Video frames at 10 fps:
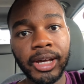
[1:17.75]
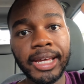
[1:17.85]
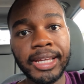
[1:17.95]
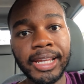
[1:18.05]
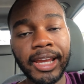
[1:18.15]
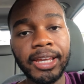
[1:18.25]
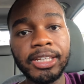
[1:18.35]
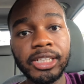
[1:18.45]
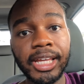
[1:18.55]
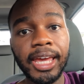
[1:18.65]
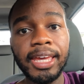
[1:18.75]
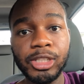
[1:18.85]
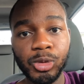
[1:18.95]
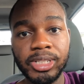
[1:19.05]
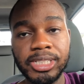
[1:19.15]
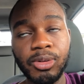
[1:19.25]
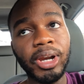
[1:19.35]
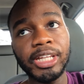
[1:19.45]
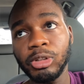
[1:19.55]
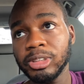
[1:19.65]
and a the ae20
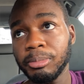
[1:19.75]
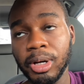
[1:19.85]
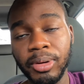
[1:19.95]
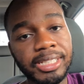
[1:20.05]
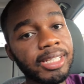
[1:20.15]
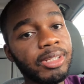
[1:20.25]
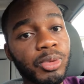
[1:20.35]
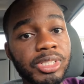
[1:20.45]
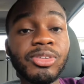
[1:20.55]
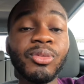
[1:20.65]
what i talked about when i said it wasn't